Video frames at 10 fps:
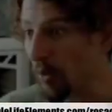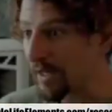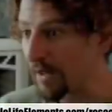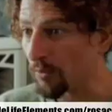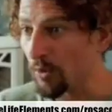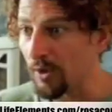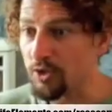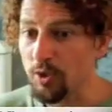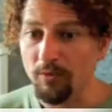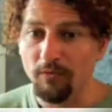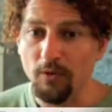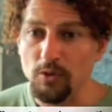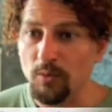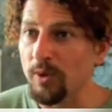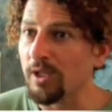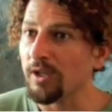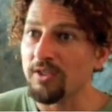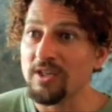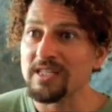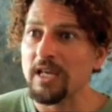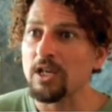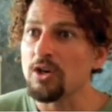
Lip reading: going down the road on superfoods, we can look at things like